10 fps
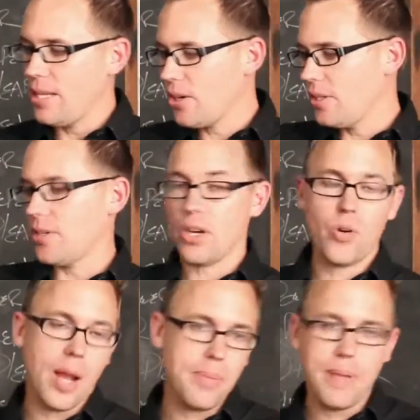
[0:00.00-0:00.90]
and they're going to
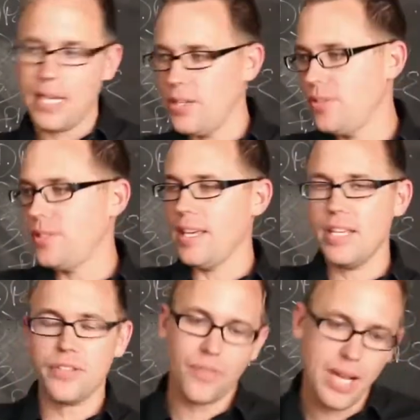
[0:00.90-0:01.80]
talk crap about you to
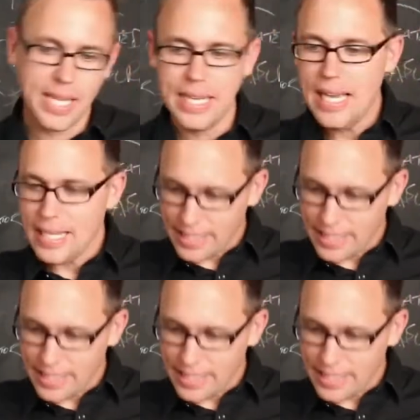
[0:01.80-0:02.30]
his friend.